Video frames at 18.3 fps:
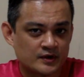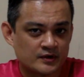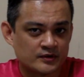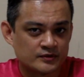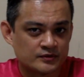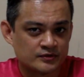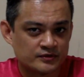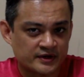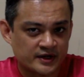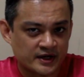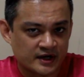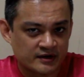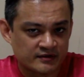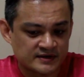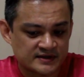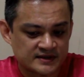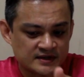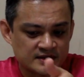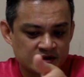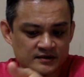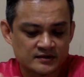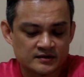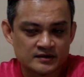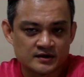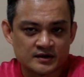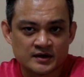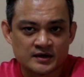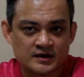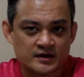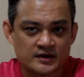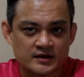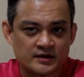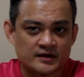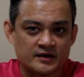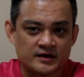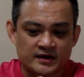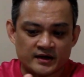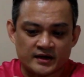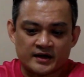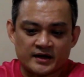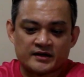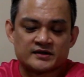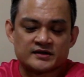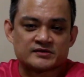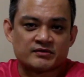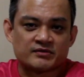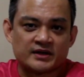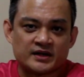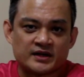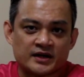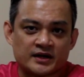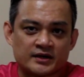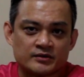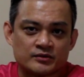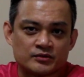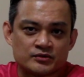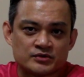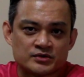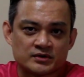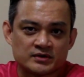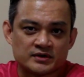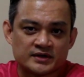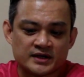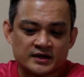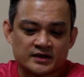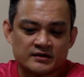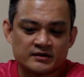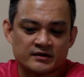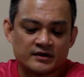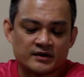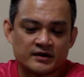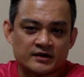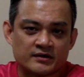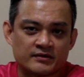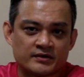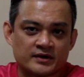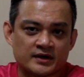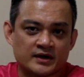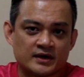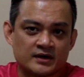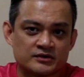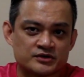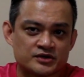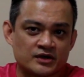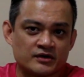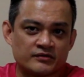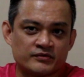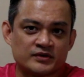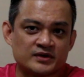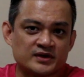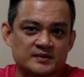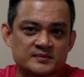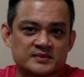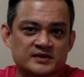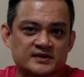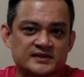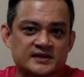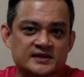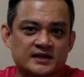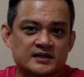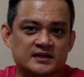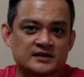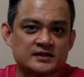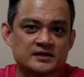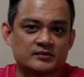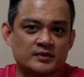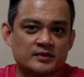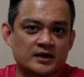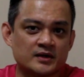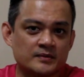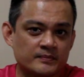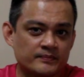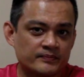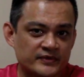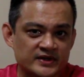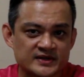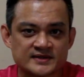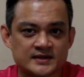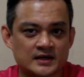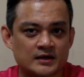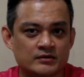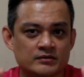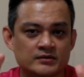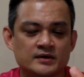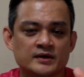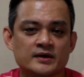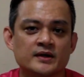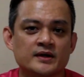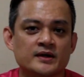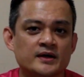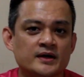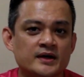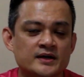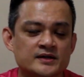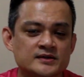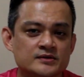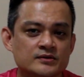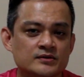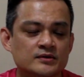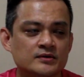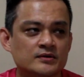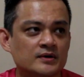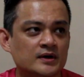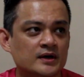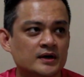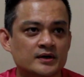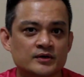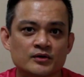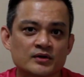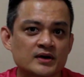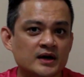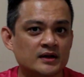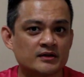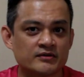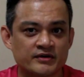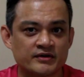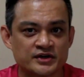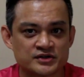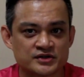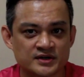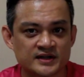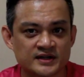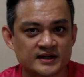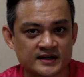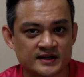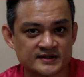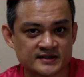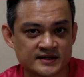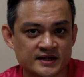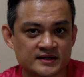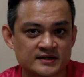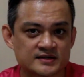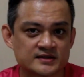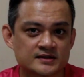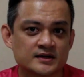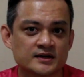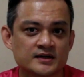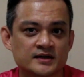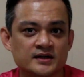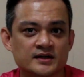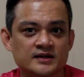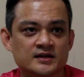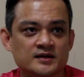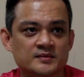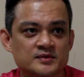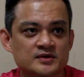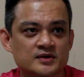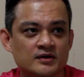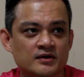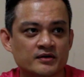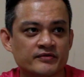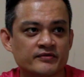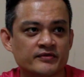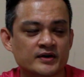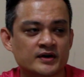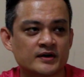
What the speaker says: through the Heresy, and it's running at neutral here. Okay, I'll share with you in terms of the settings in a while. The sound has no coloration in that sense, in terms of